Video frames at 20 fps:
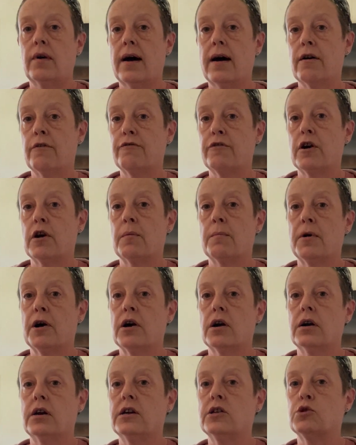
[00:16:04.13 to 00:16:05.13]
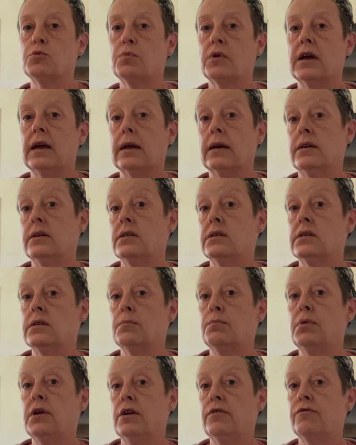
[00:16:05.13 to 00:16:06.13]
how far apart each plant needs to
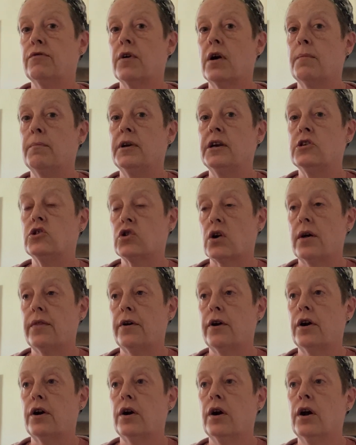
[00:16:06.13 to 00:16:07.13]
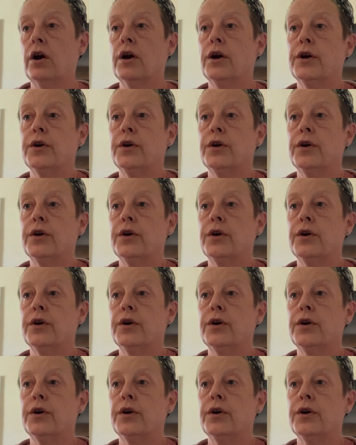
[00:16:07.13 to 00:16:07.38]
be from each other.